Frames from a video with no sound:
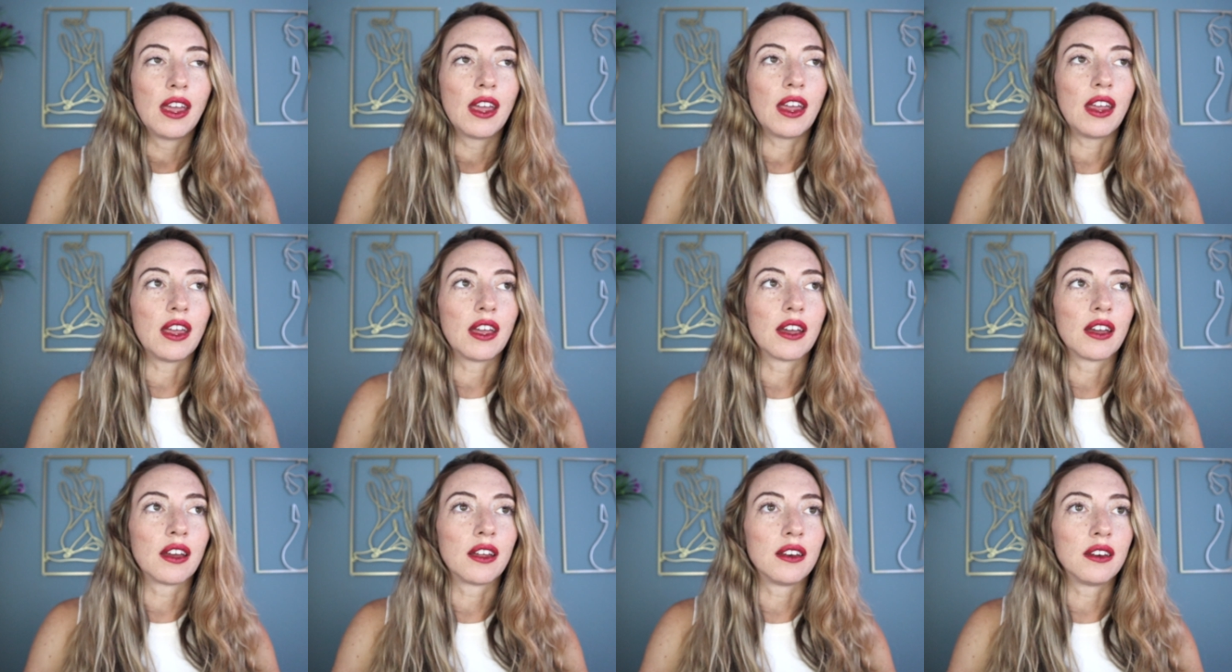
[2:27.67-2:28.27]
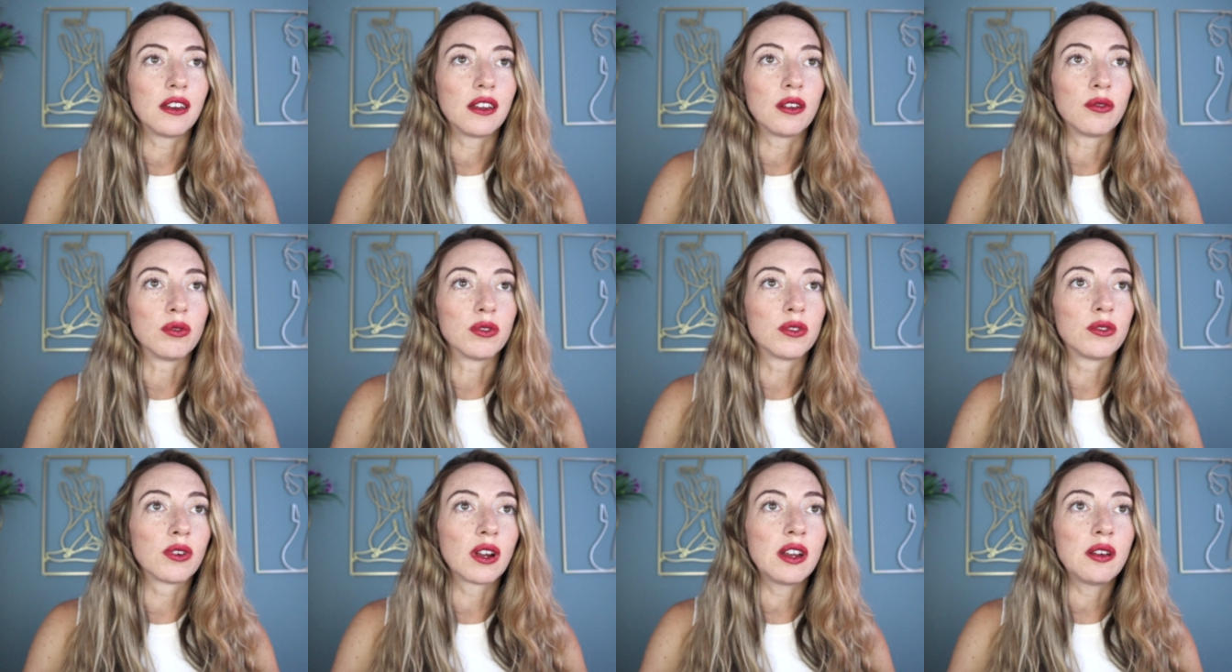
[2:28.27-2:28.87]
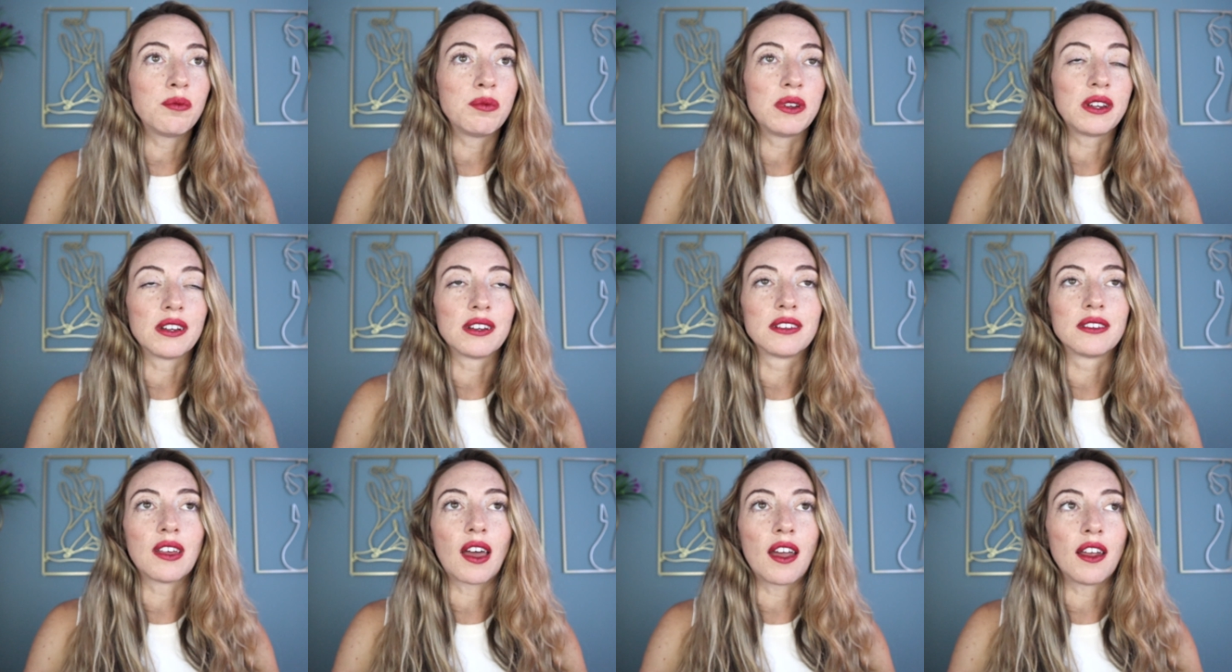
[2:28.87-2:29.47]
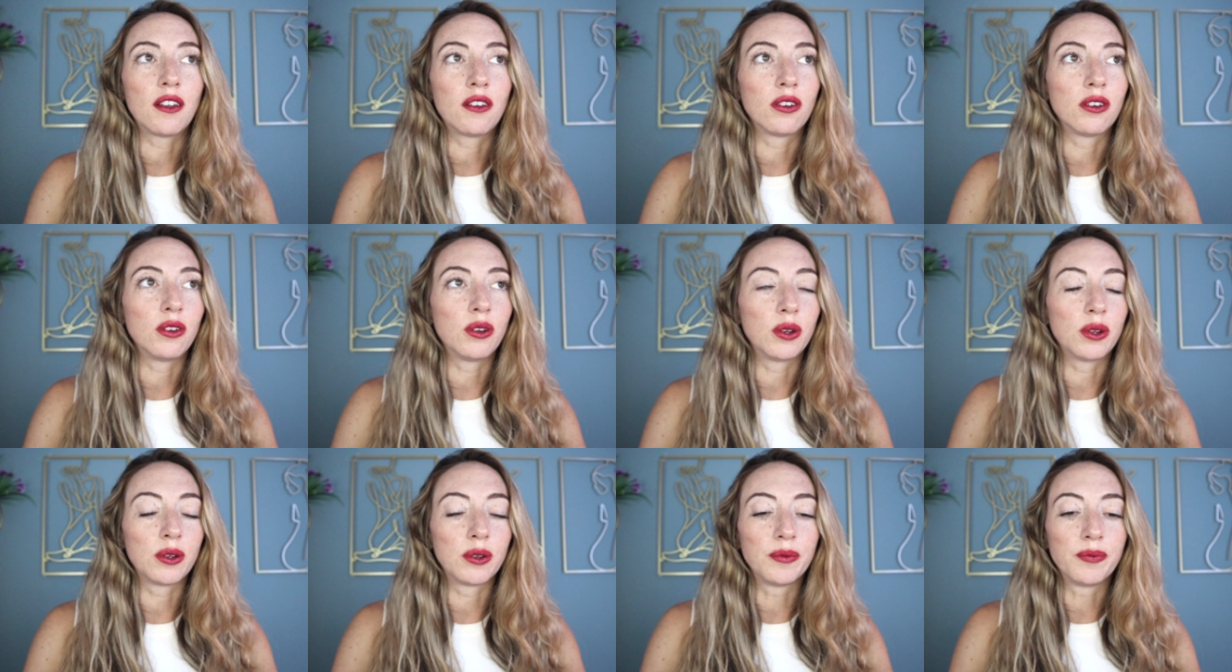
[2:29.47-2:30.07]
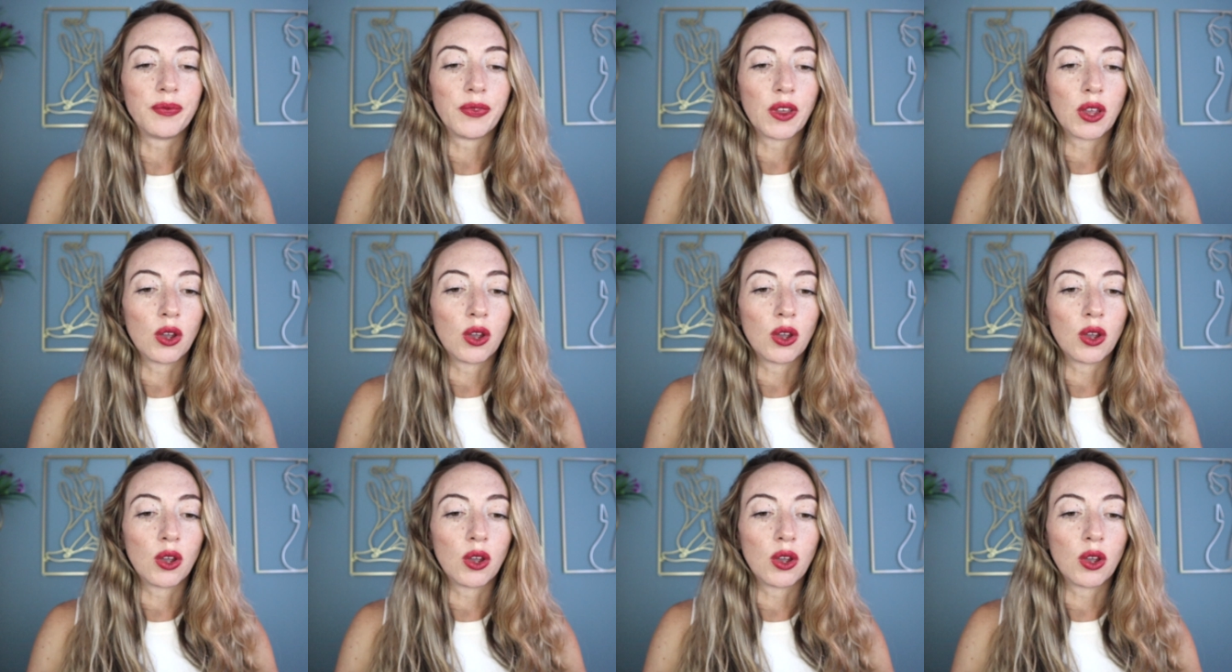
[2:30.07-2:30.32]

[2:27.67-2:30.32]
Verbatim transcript: And it was great because I could